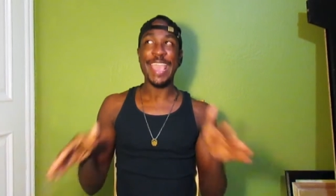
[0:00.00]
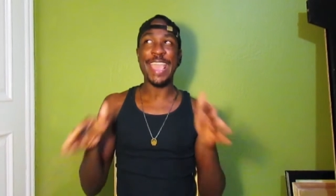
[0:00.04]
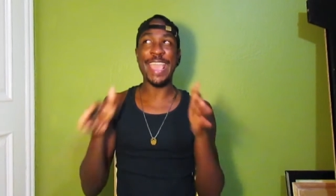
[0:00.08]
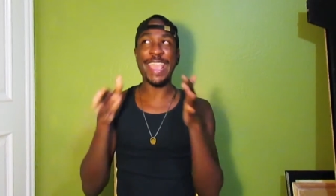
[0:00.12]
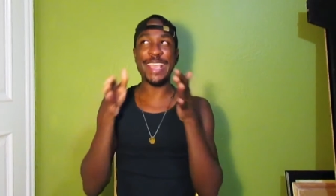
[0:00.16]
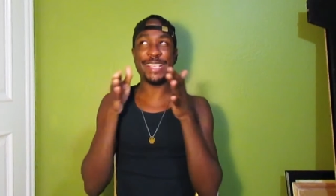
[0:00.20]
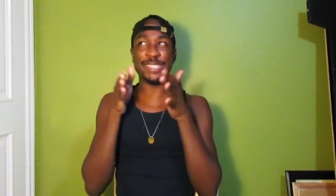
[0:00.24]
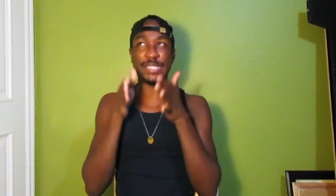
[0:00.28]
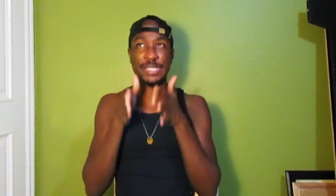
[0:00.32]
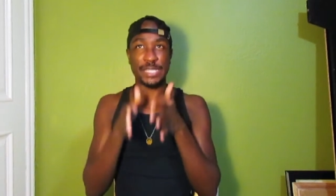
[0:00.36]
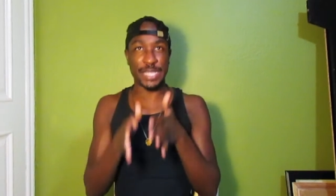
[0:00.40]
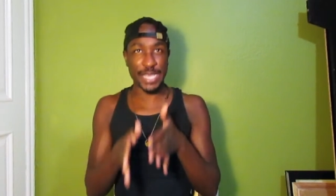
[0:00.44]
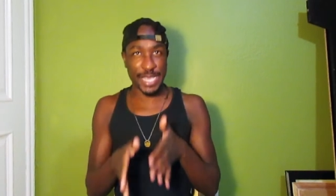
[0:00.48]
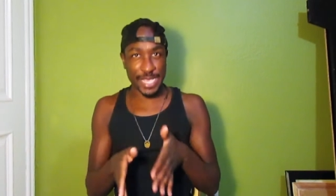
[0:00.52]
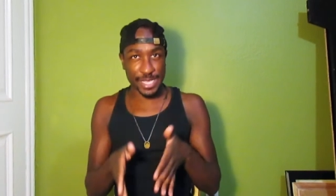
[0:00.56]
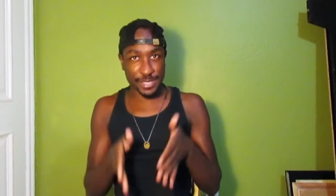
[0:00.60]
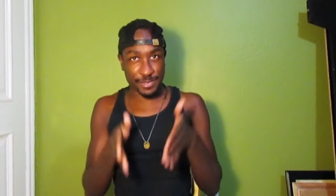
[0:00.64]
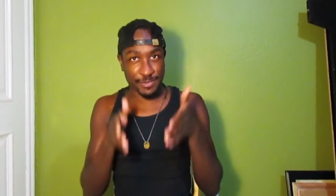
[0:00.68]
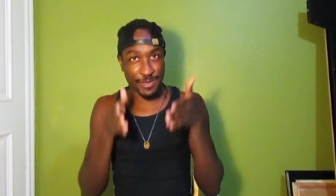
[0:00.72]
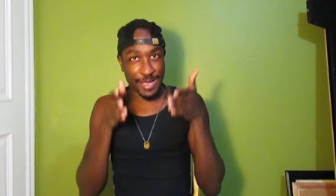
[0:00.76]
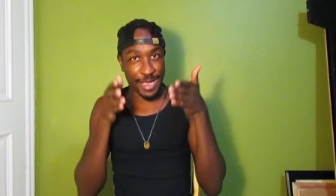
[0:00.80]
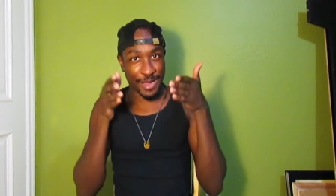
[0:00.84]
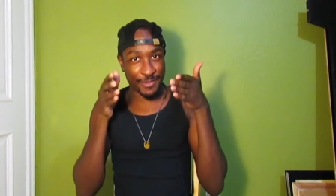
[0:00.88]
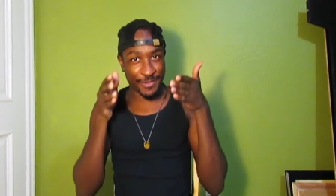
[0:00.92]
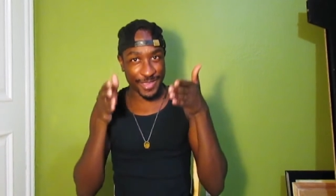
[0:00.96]
Is this
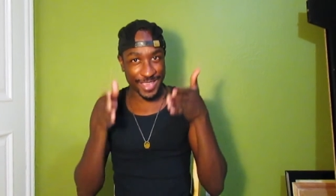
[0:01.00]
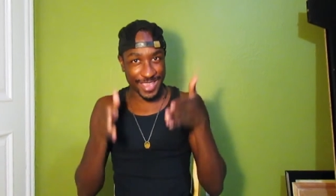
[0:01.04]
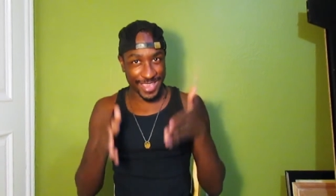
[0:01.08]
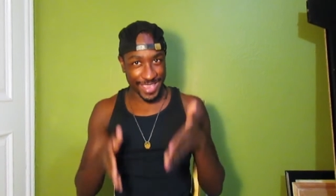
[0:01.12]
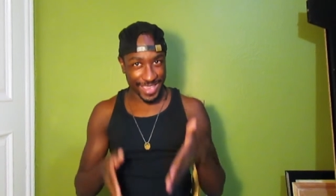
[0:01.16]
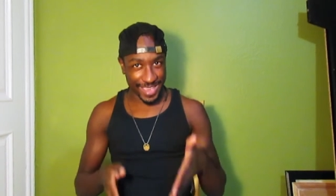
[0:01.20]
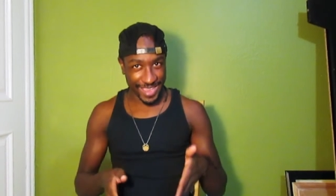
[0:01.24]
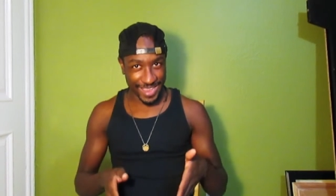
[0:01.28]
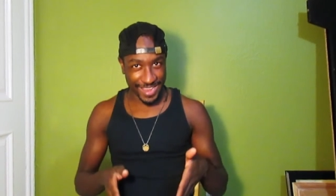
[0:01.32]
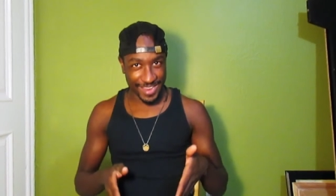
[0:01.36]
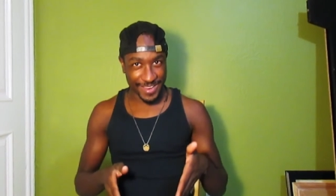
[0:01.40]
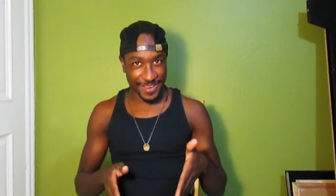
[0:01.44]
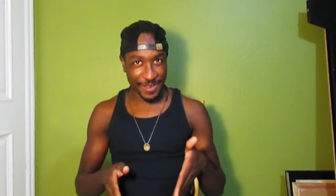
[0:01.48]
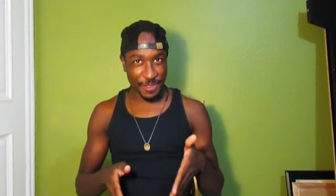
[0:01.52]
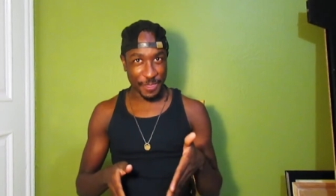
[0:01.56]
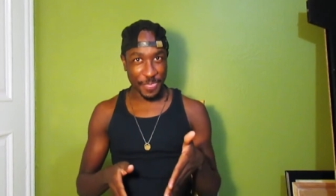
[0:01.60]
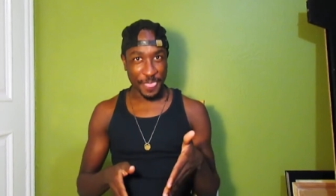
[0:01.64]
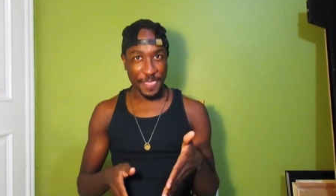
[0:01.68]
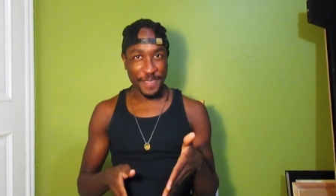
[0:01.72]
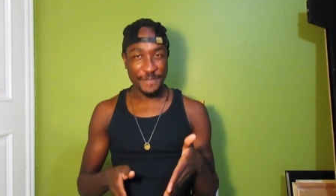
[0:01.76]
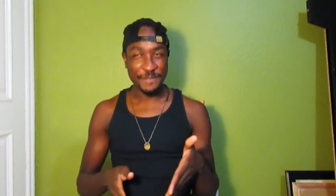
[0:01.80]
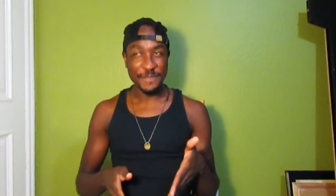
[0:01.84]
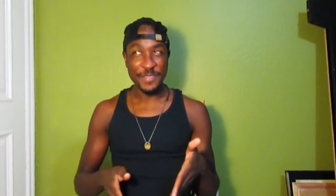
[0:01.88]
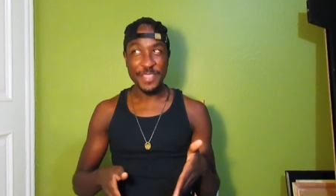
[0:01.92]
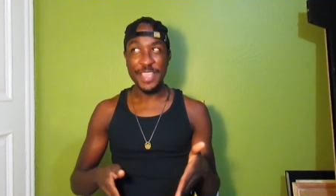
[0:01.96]
why we here?
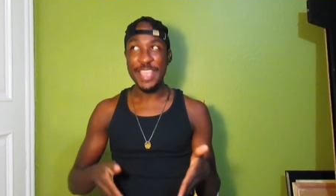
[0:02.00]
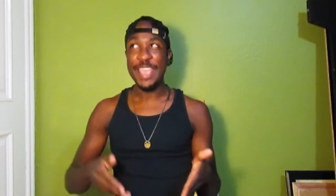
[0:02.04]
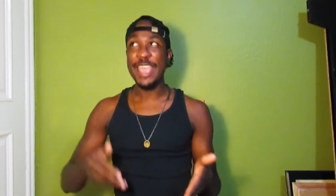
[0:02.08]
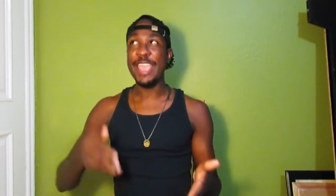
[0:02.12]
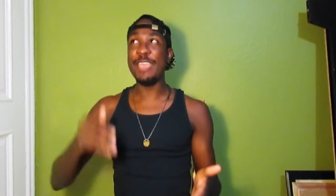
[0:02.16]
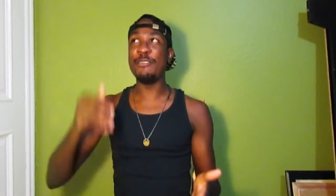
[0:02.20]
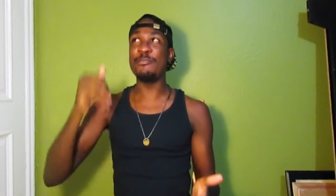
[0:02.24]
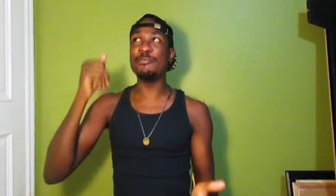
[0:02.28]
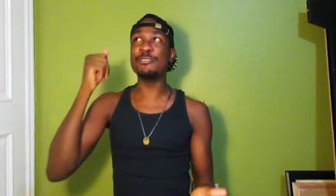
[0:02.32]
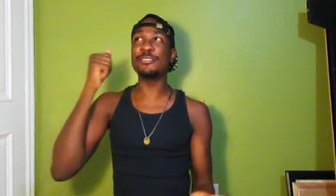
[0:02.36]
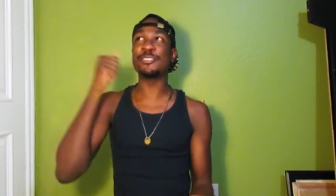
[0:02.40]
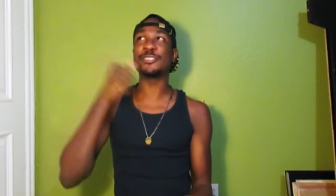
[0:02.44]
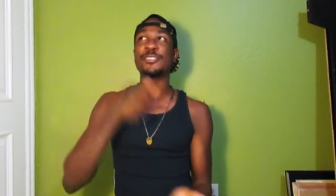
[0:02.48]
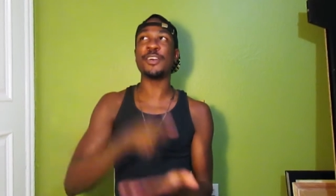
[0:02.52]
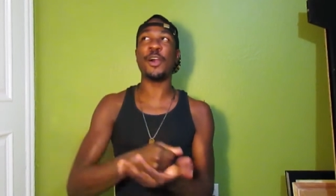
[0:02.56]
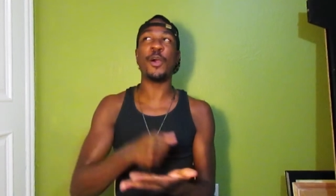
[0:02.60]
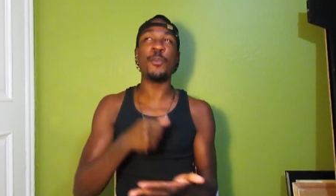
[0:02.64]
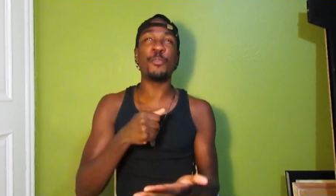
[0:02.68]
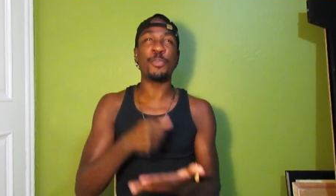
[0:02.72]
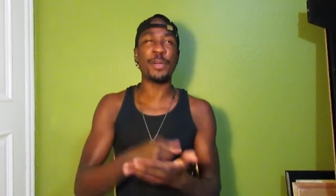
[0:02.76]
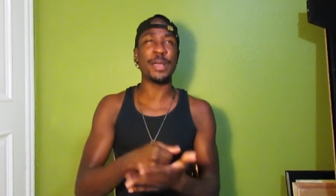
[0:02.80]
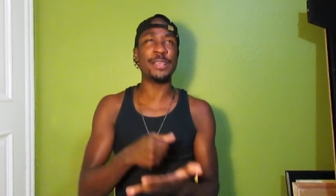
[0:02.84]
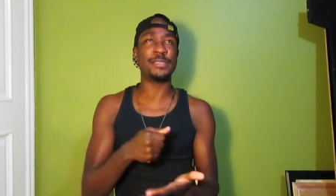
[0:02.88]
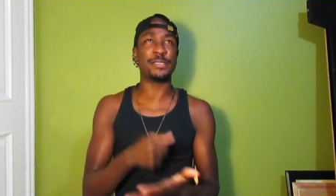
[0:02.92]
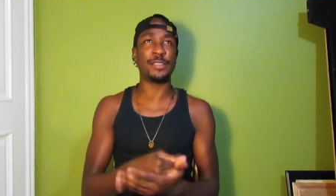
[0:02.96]
He was so
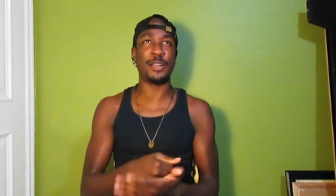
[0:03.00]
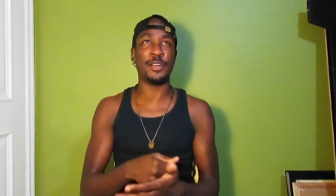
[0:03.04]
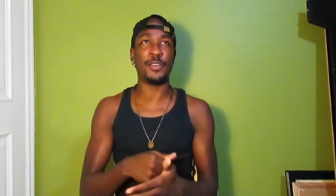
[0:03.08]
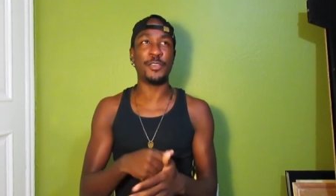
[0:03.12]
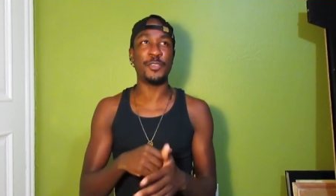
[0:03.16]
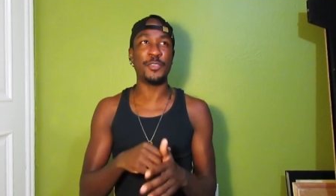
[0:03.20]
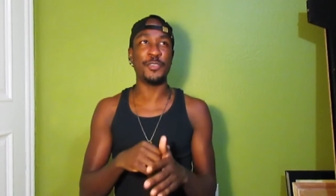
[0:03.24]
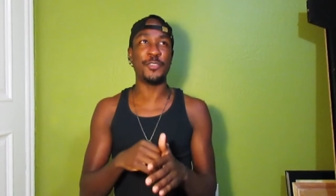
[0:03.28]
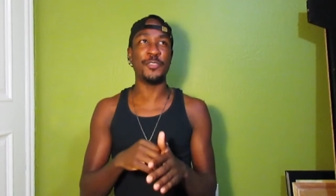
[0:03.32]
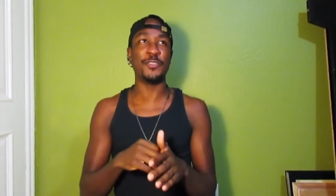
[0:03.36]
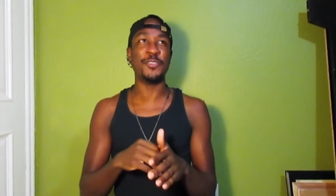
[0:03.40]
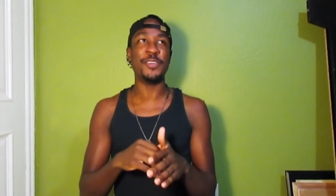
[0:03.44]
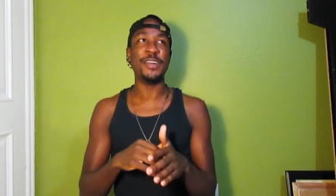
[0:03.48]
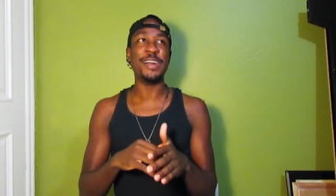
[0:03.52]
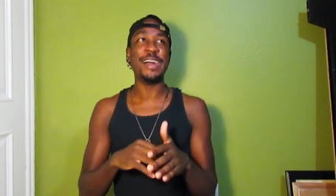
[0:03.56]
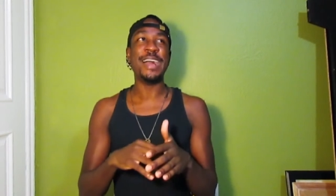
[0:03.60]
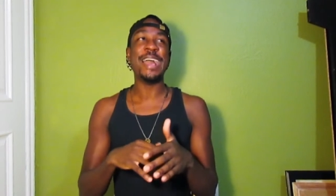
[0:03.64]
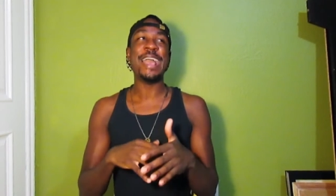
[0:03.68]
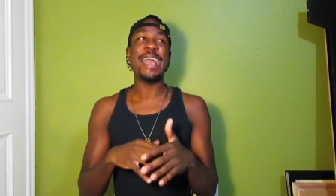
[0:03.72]
pressed on who.